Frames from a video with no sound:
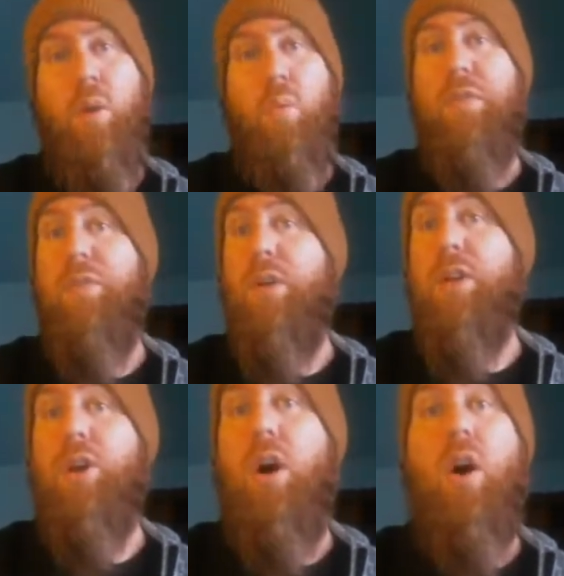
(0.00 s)
referring
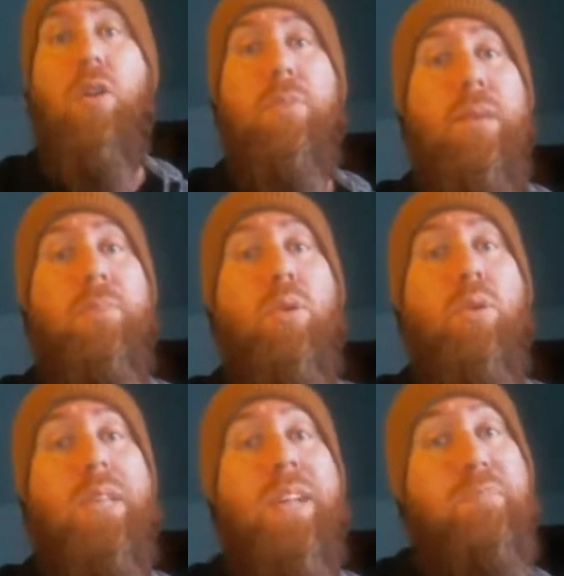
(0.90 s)
to all the people who
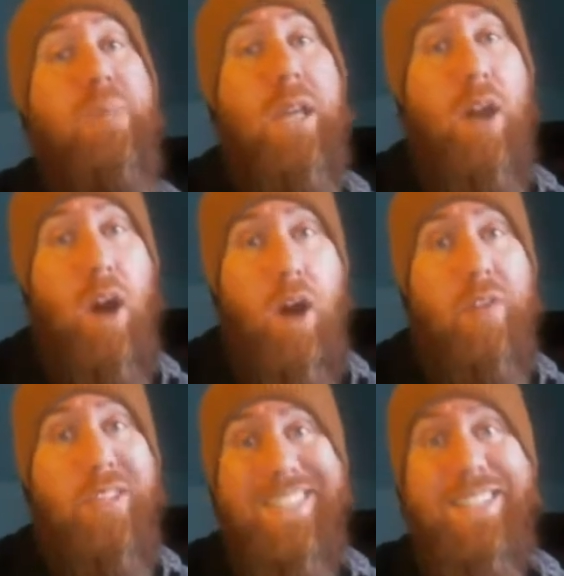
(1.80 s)
live
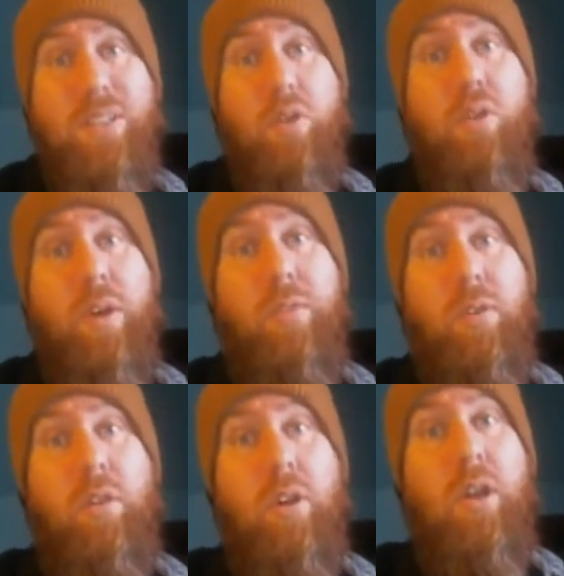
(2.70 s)
beyond the Sindhu River
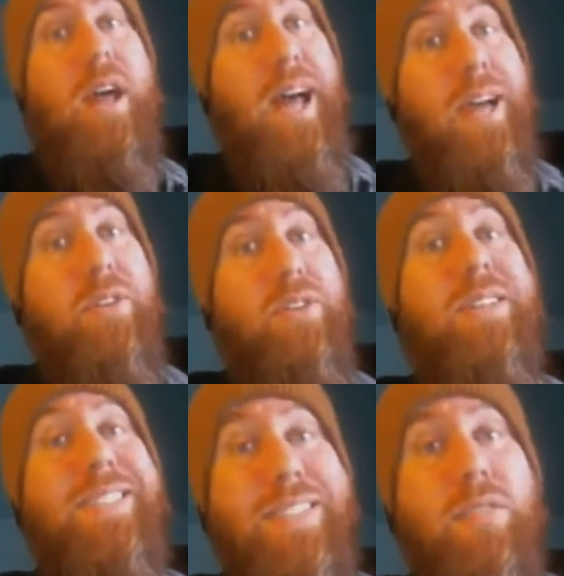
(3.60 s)
as
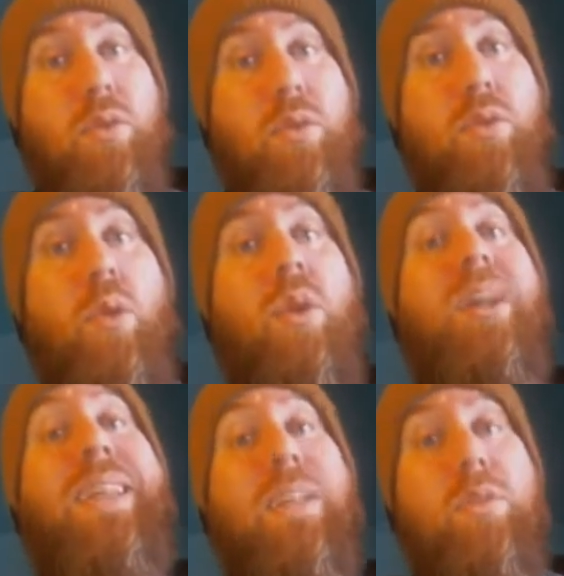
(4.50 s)
Sindhus or
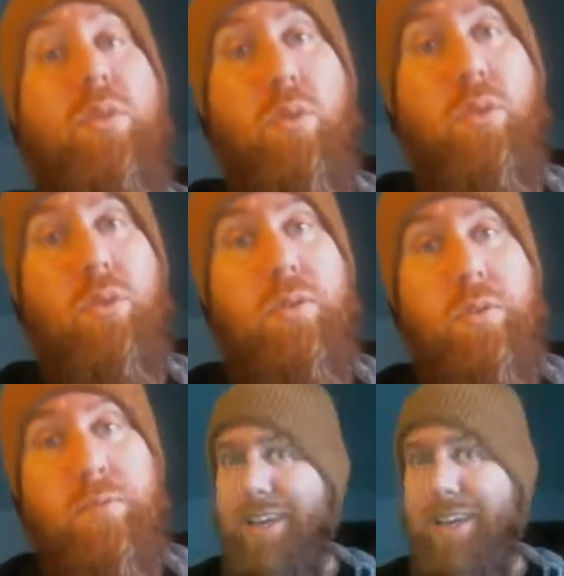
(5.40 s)
Hindus.